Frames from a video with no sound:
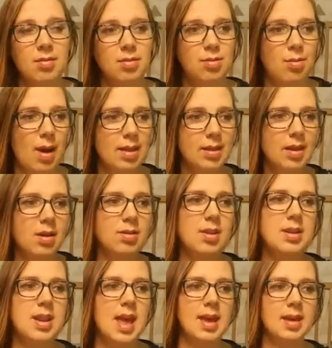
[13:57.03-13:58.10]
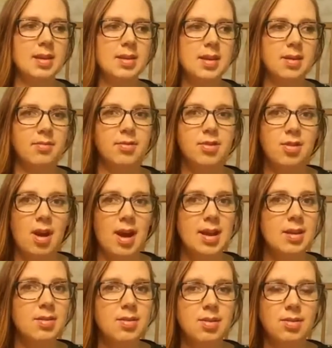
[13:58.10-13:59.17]
dwelling on the negative,
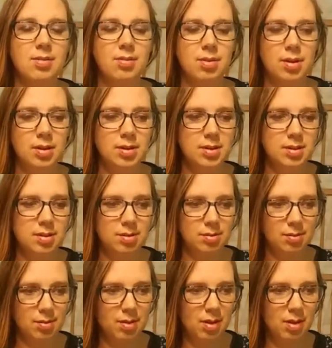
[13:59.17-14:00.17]
trying to, you know,